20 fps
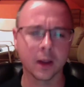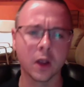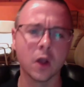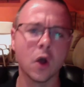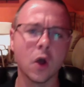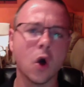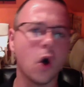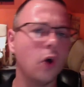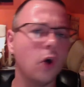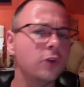
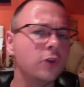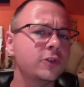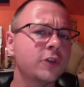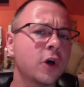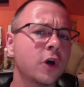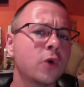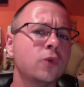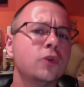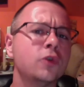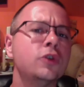
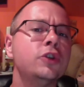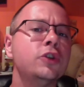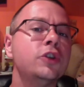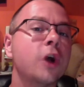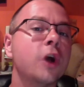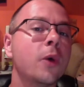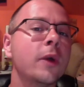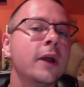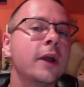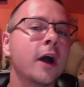Also,
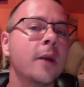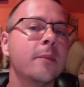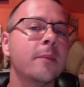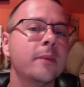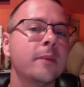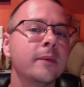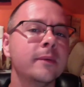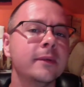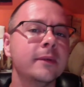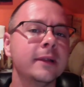showing up
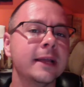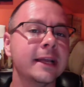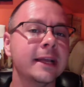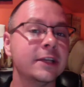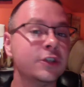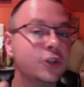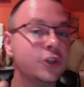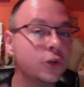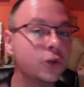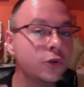
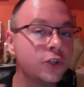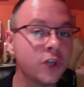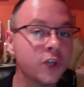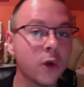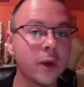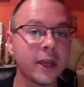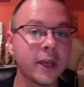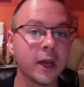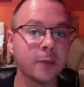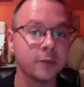is you
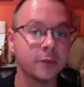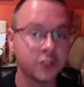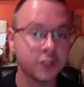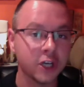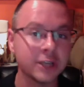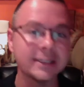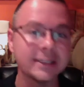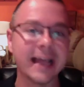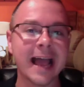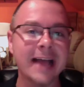showing up
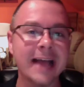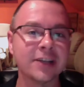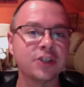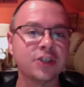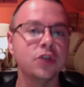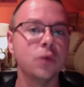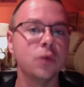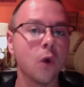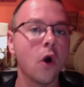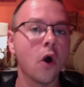just as
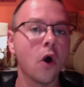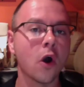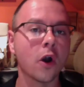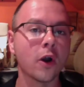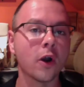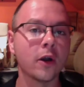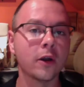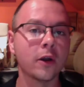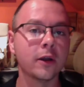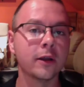you are
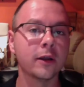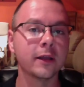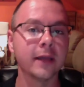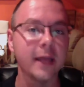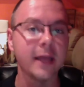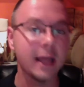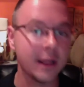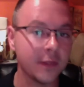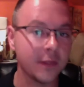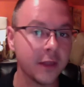
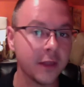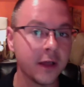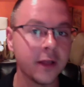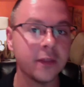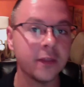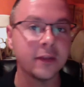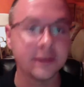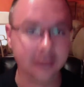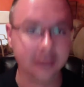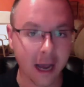in
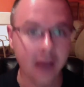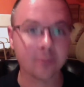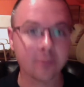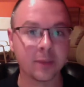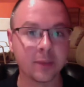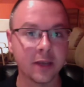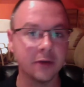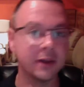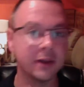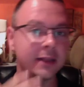the time
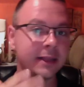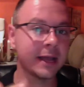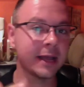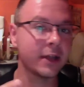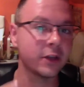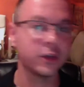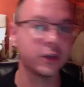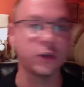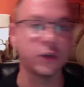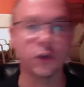period
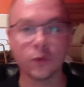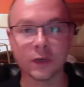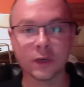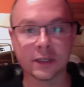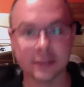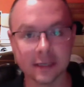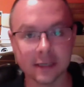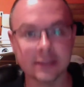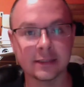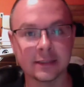that you
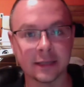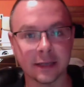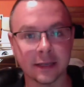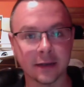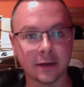exist in.